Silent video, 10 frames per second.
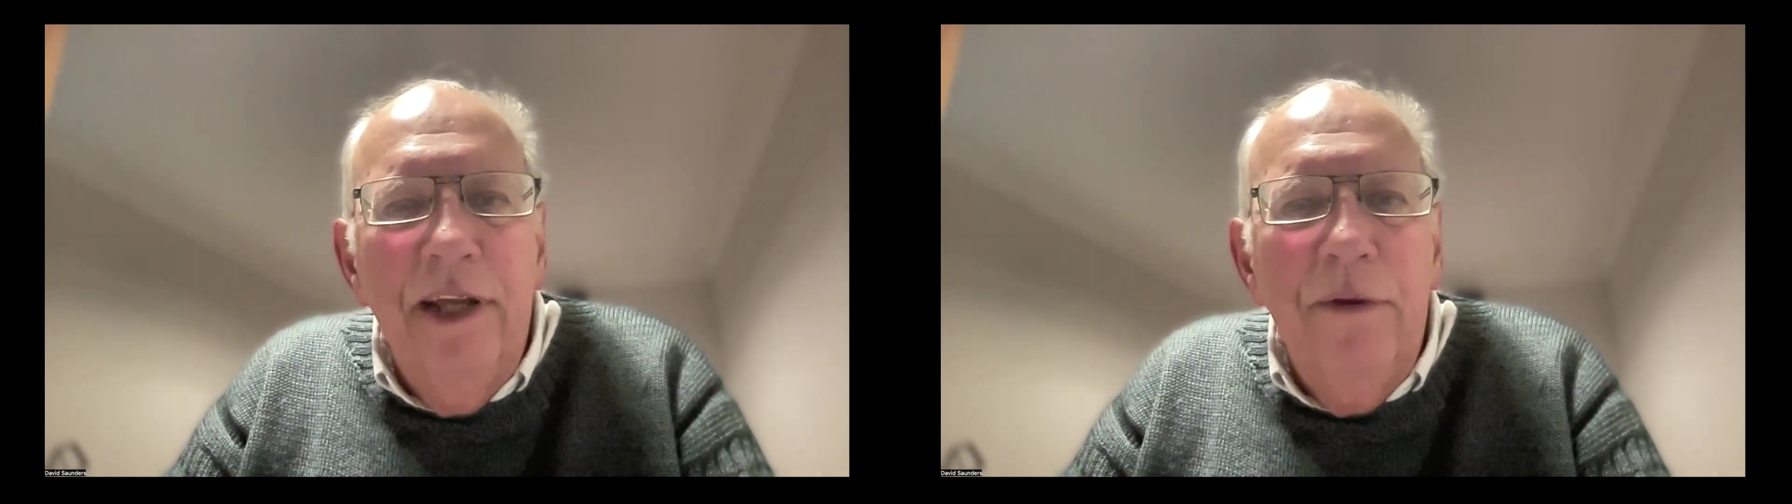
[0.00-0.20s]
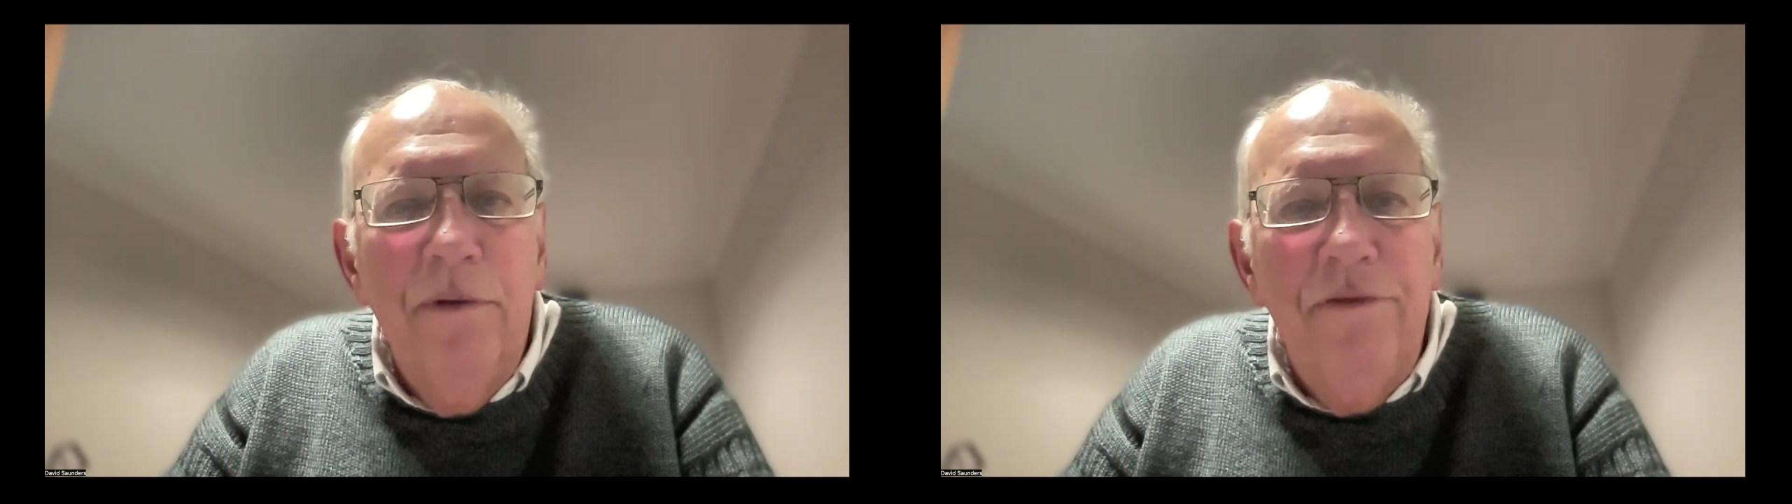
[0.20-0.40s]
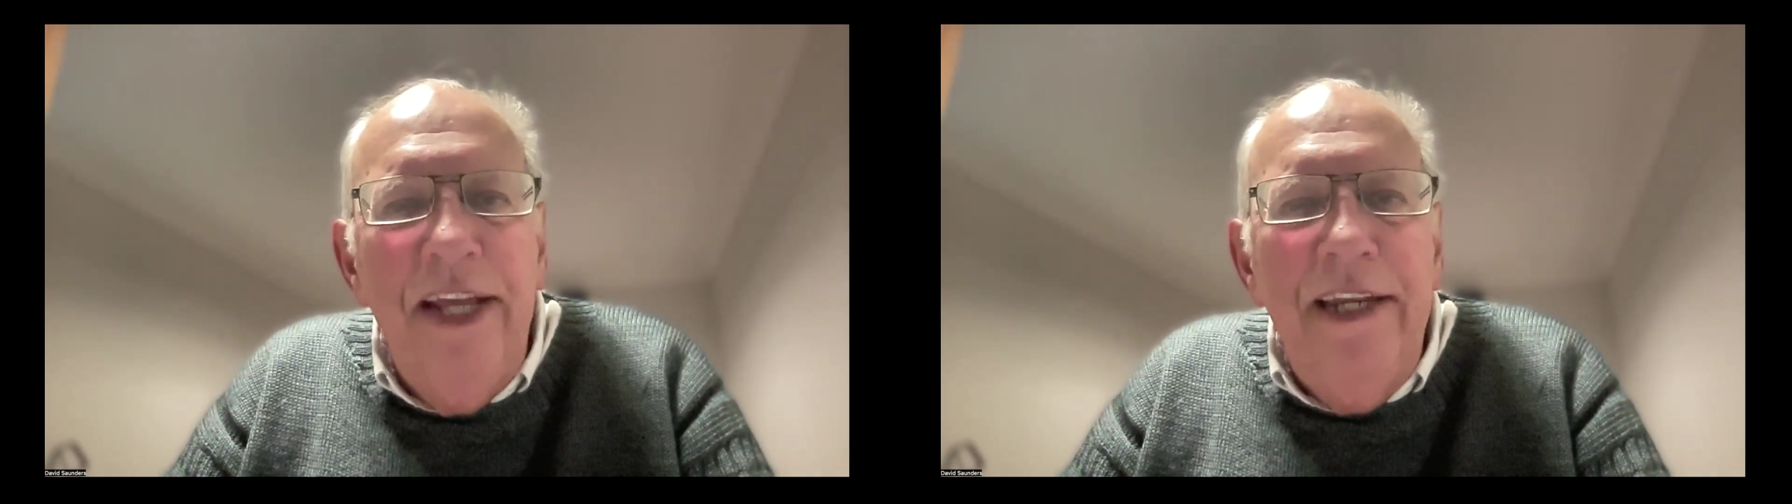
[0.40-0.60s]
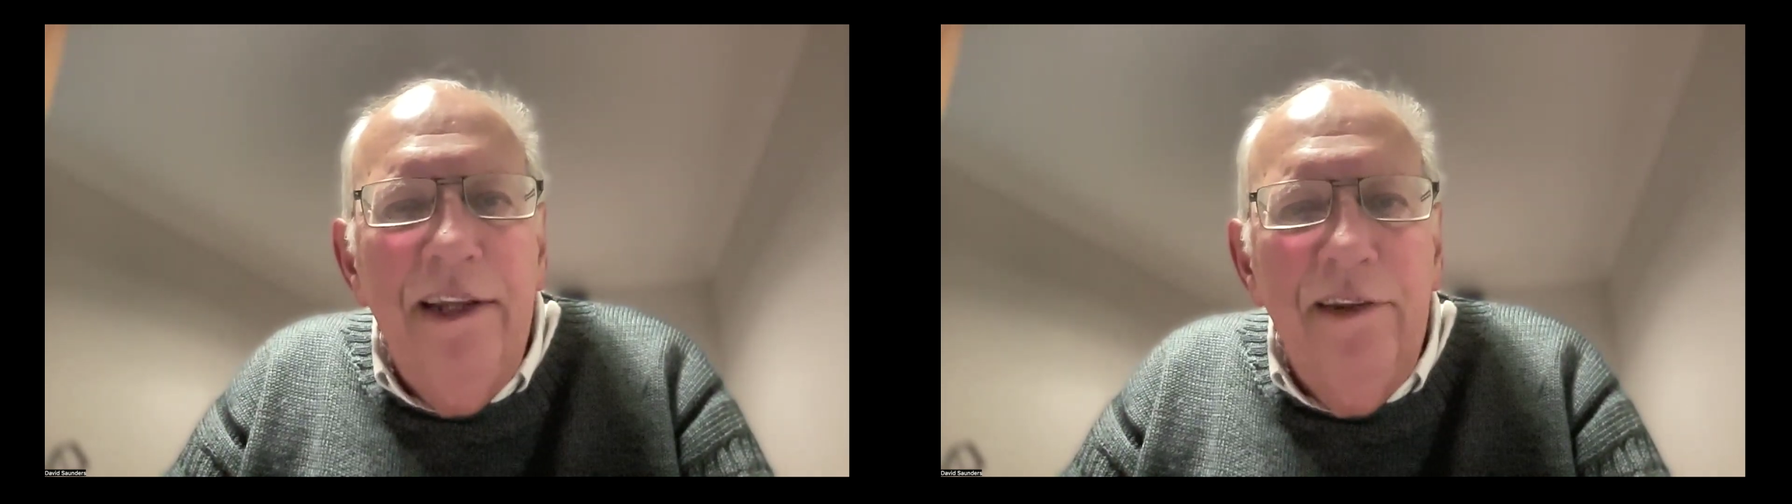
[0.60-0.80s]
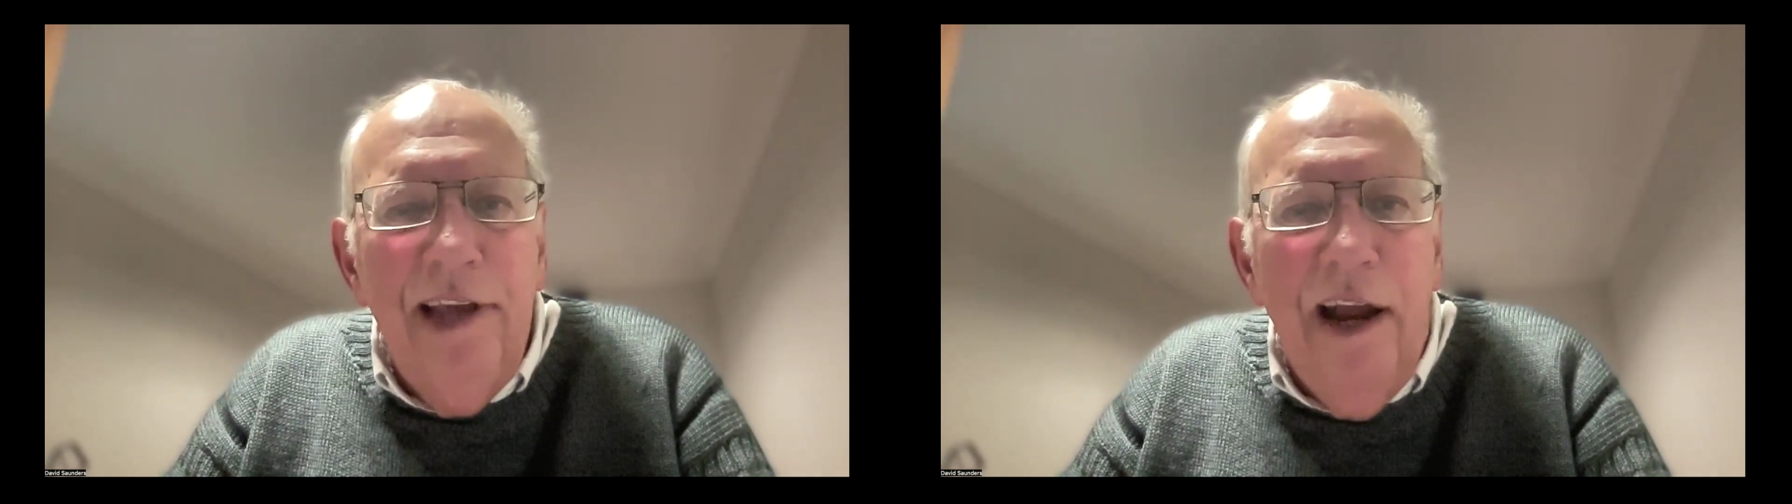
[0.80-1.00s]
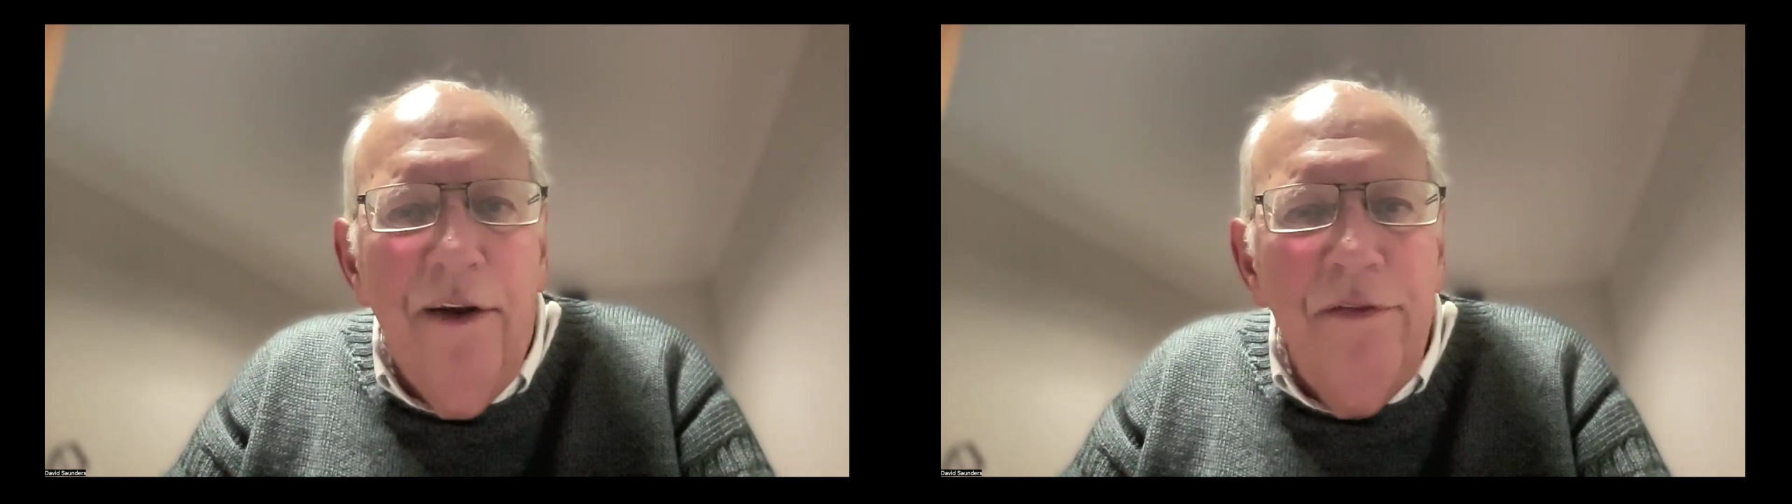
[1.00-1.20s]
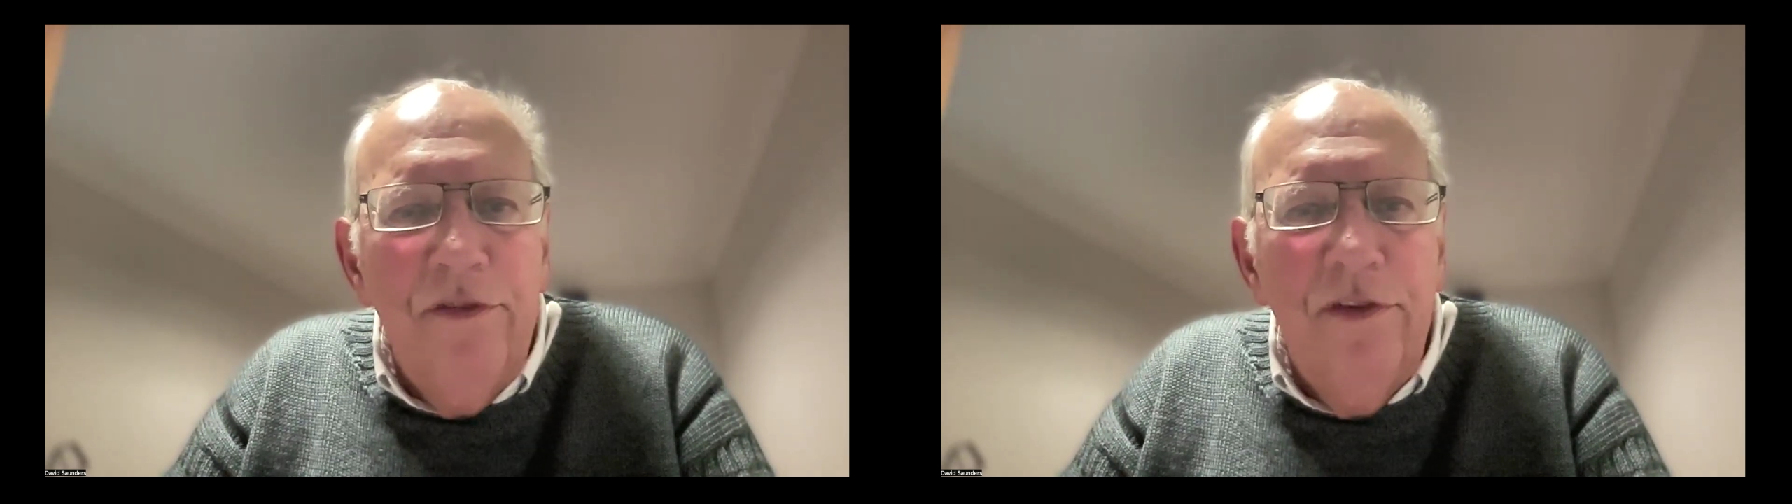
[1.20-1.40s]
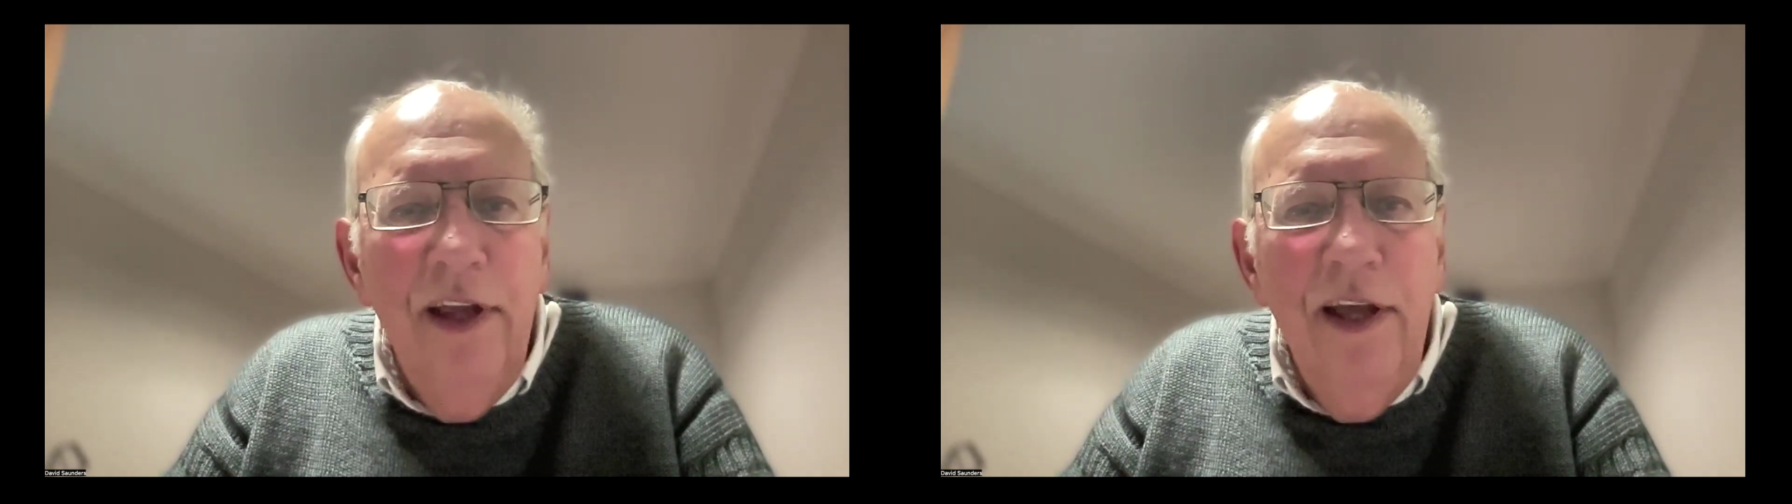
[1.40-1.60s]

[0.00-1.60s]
there were feed-in tariffs